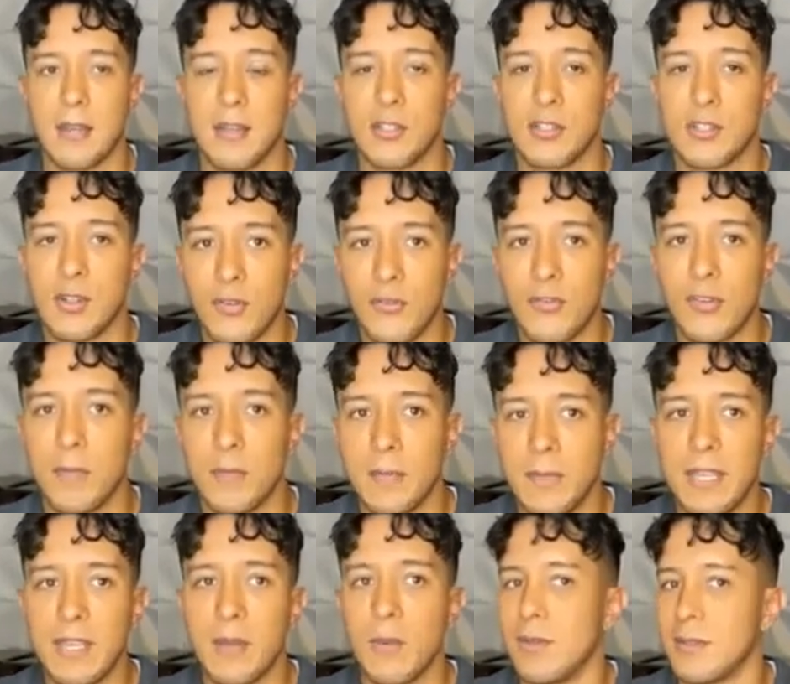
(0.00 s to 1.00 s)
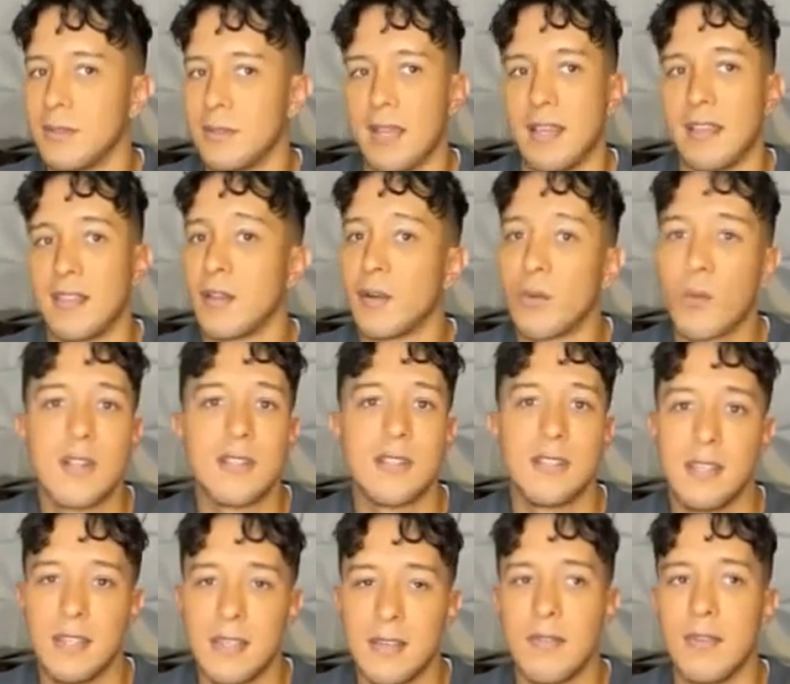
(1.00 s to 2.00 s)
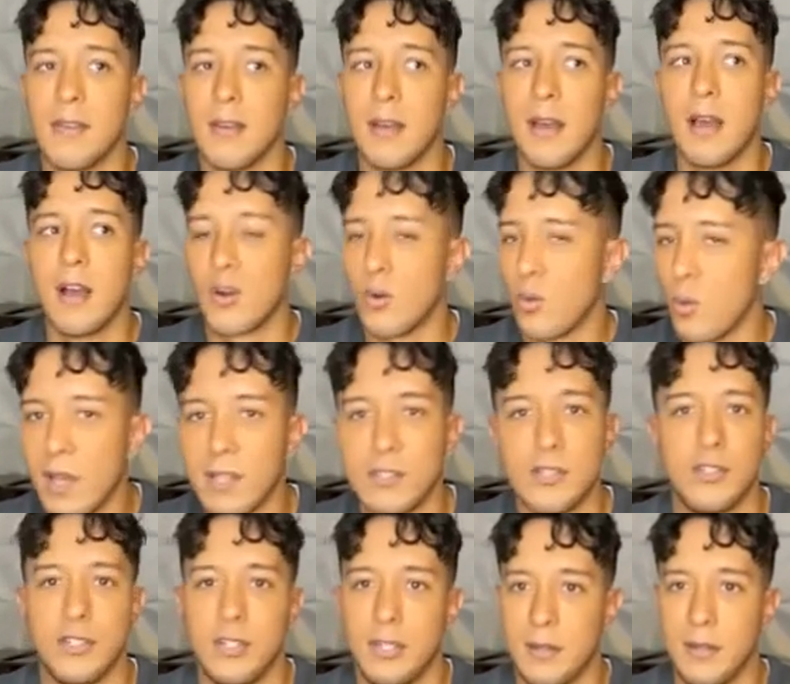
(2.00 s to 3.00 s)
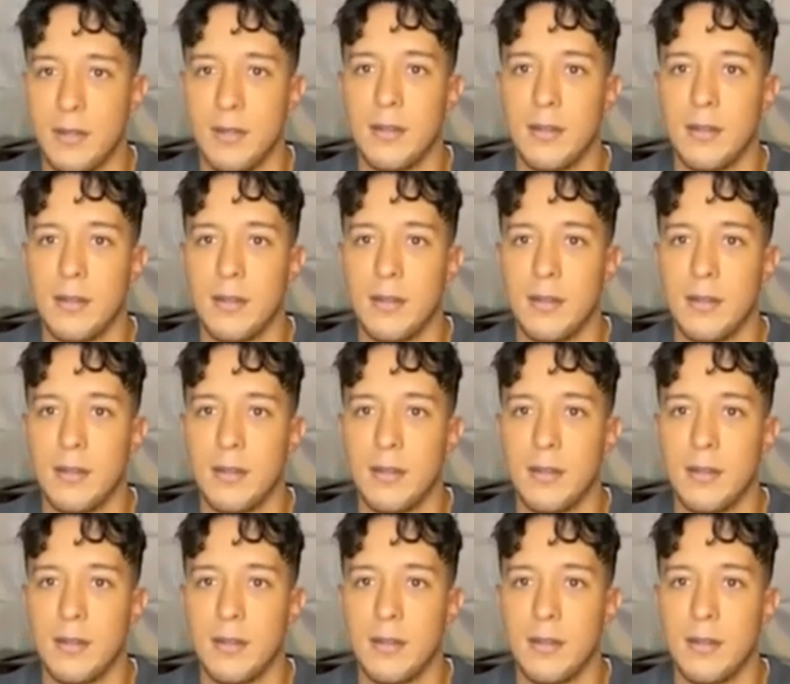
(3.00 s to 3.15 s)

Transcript: So for me, it was like there wasn't even a question